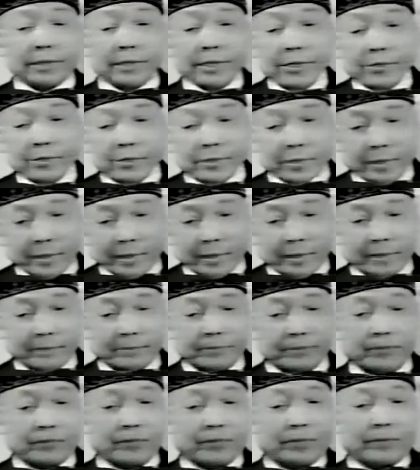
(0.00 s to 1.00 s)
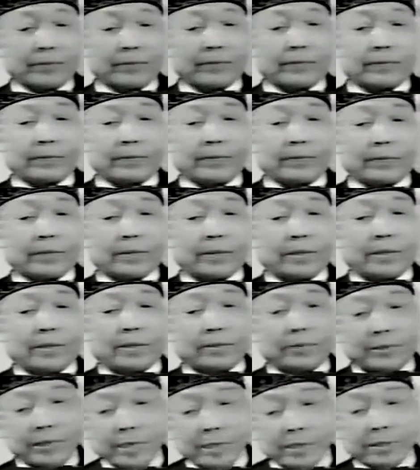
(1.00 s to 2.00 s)
to teach them.
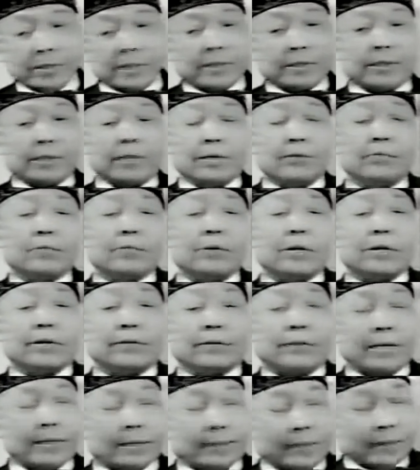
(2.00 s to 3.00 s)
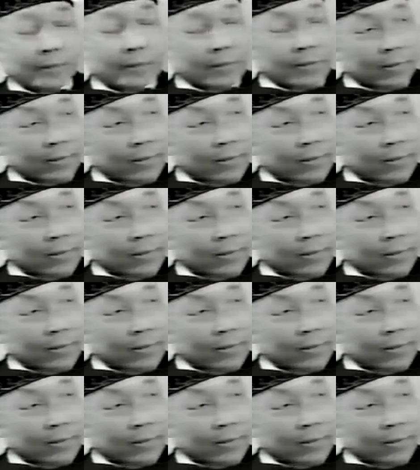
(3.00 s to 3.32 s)
Teach them that